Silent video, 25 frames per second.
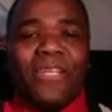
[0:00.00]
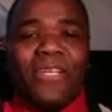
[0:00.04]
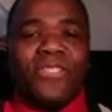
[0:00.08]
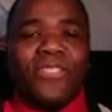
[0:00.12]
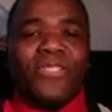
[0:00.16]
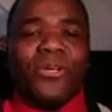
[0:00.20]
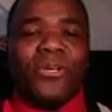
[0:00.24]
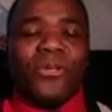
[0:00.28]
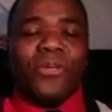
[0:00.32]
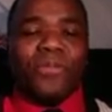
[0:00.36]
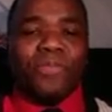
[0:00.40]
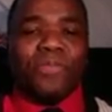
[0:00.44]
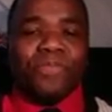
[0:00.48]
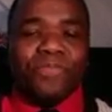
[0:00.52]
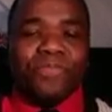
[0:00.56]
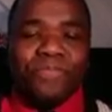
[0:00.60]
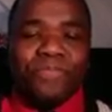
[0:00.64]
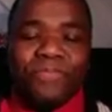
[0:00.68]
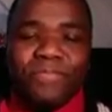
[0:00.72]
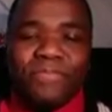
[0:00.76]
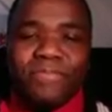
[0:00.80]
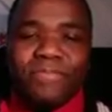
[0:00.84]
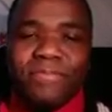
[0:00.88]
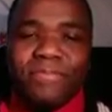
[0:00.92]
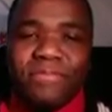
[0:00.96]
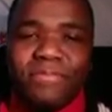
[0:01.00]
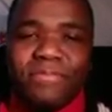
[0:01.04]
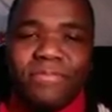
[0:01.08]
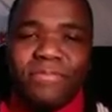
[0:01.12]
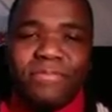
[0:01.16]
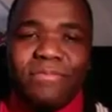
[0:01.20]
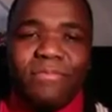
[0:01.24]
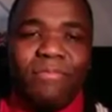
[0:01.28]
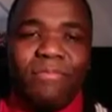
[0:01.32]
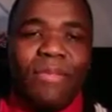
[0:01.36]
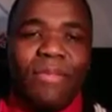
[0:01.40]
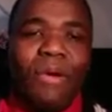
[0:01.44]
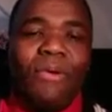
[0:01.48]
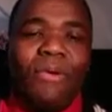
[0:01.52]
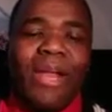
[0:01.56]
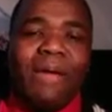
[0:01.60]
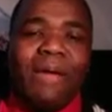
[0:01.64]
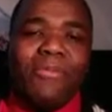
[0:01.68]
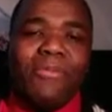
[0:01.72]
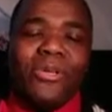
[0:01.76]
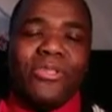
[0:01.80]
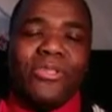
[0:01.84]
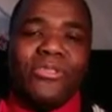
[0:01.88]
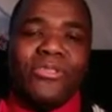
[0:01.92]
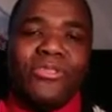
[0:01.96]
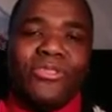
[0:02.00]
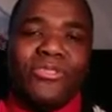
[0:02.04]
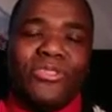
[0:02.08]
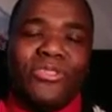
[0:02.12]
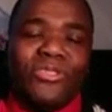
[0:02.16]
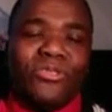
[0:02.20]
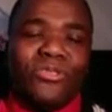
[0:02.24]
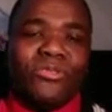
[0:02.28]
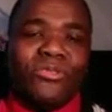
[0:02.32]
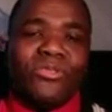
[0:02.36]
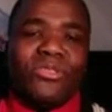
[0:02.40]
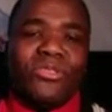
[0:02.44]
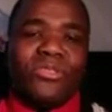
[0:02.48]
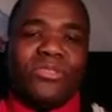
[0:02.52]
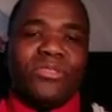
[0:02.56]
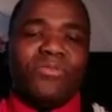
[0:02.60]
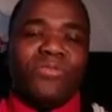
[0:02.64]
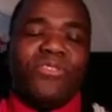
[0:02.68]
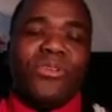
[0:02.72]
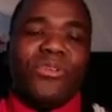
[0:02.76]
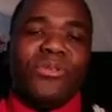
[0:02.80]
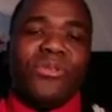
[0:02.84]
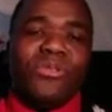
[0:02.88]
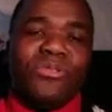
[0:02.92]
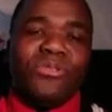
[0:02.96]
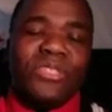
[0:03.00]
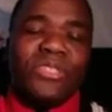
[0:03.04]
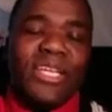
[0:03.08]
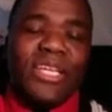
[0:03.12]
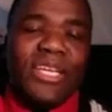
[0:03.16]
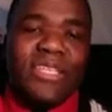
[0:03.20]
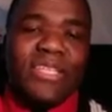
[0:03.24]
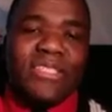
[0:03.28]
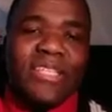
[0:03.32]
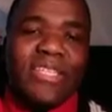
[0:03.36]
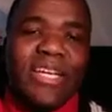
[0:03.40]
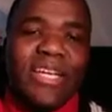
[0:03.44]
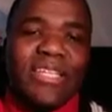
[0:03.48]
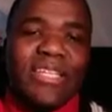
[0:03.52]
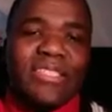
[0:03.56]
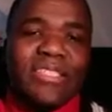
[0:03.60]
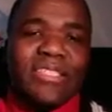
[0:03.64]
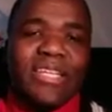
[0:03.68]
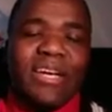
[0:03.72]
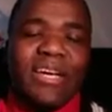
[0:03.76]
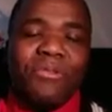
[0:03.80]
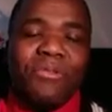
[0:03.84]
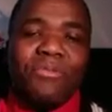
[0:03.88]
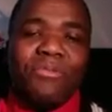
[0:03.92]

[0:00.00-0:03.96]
So what I'm going to do for you today is that